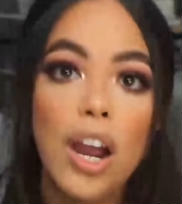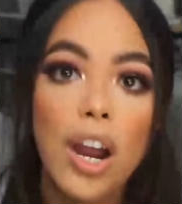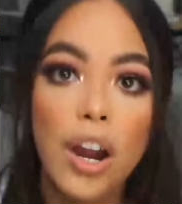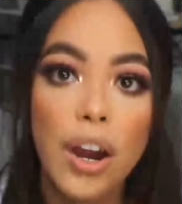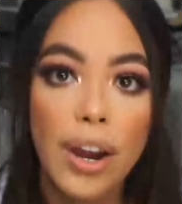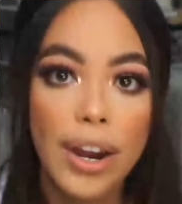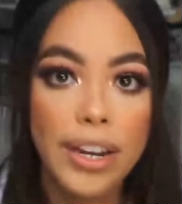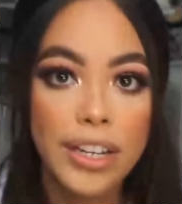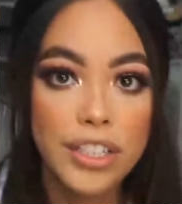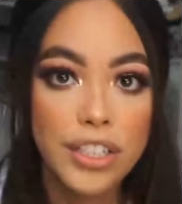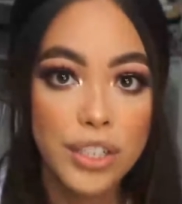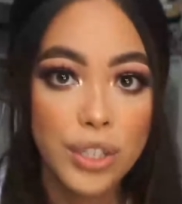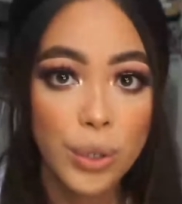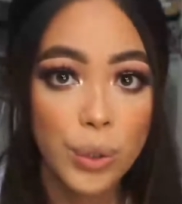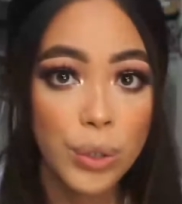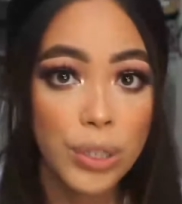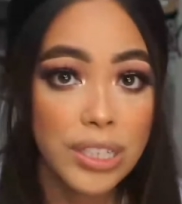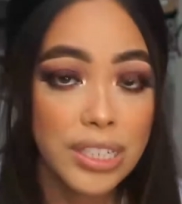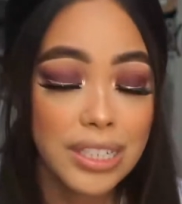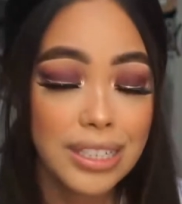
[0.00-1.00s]
Alright,
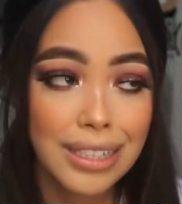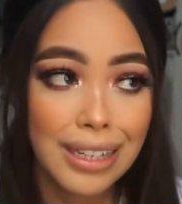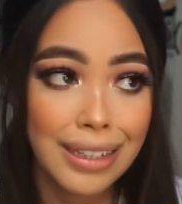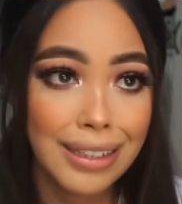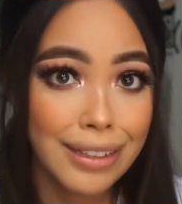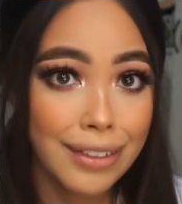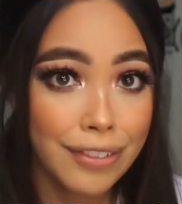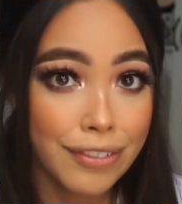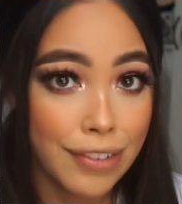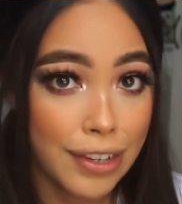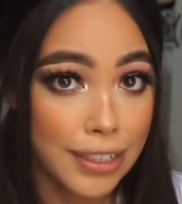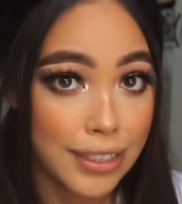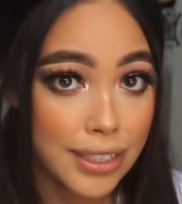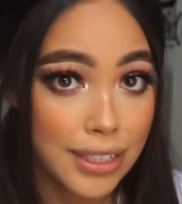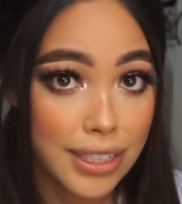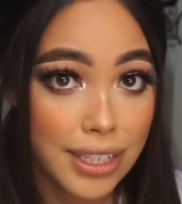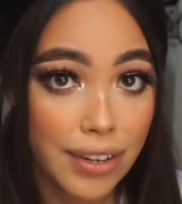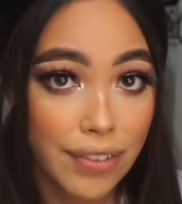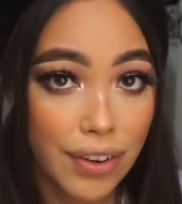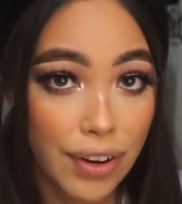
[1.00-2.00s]
so this is like the
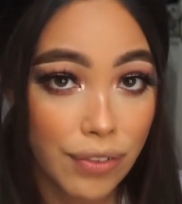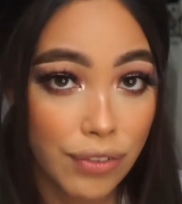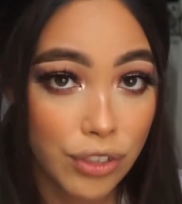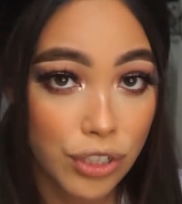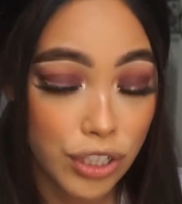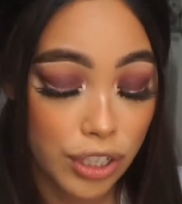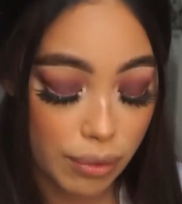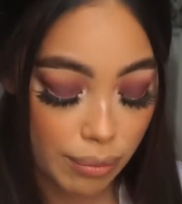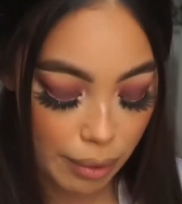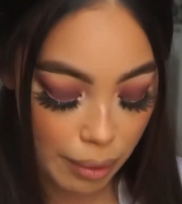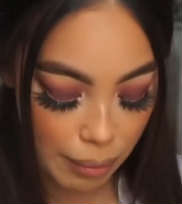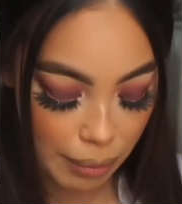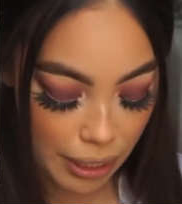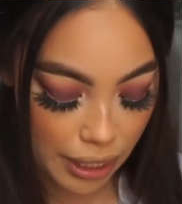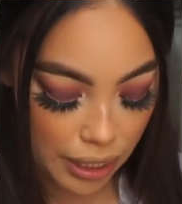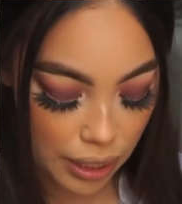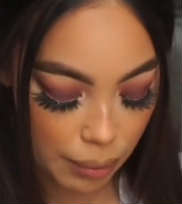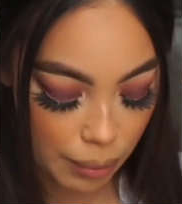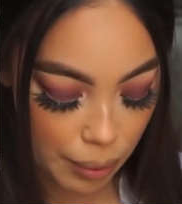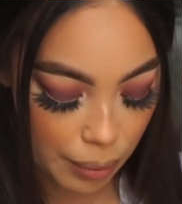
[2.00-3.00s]
fastest I've ever done my
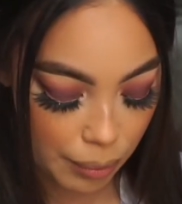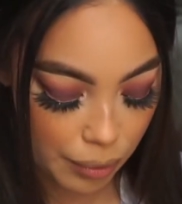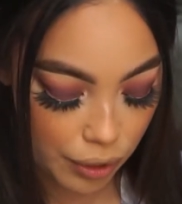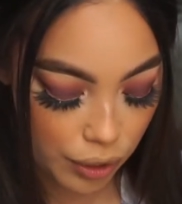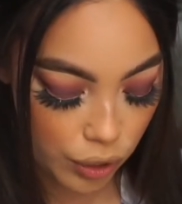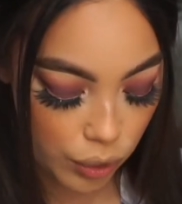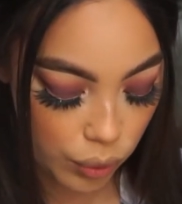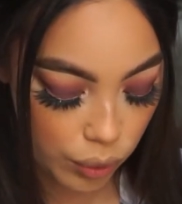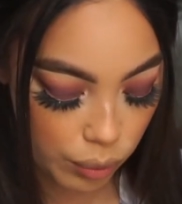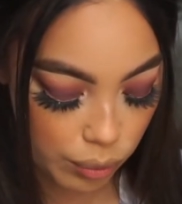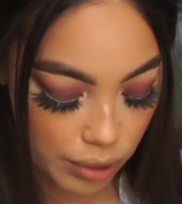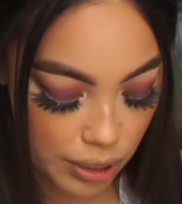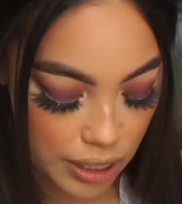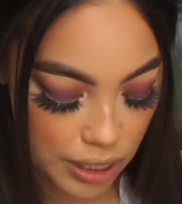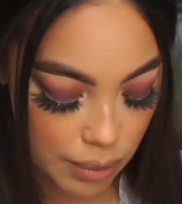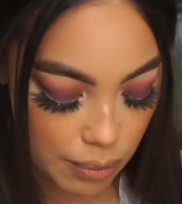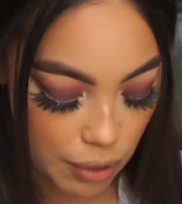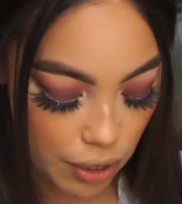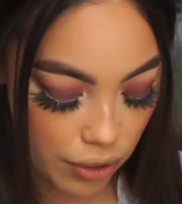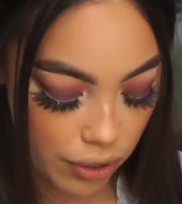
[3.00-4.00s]
makeup. I'm going to go in with
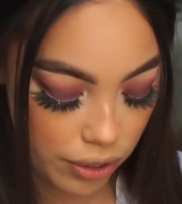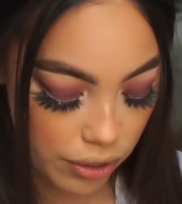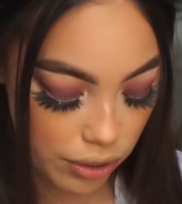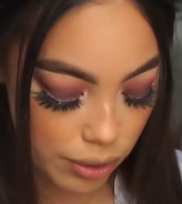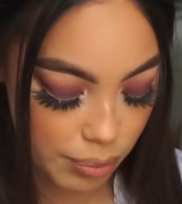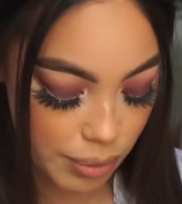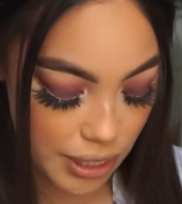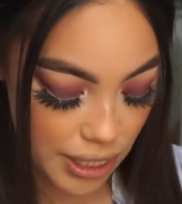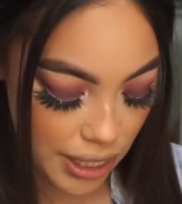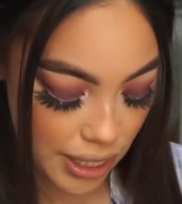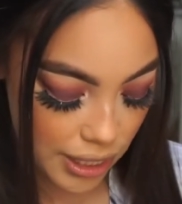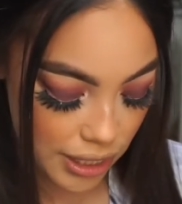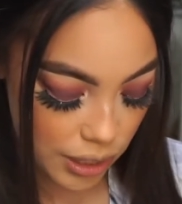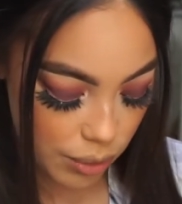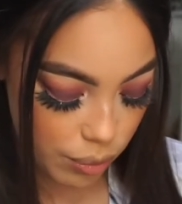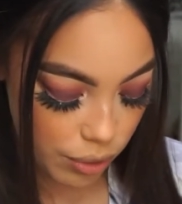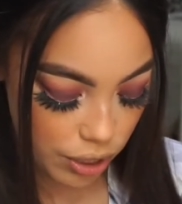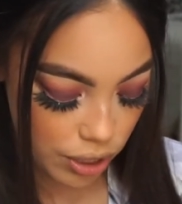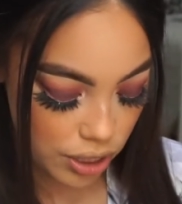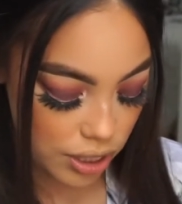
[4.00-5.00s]
this Mario lipstick and see
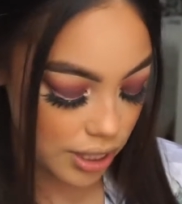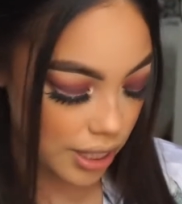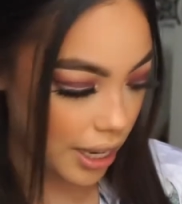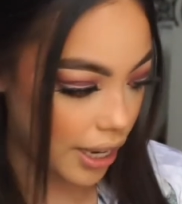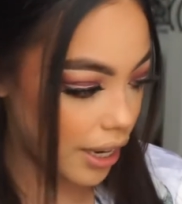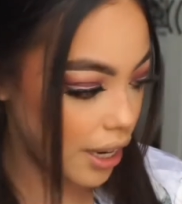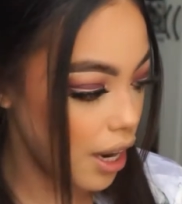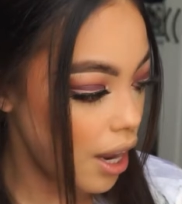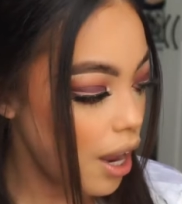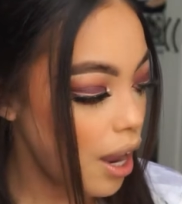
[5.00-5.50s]
what it looks like.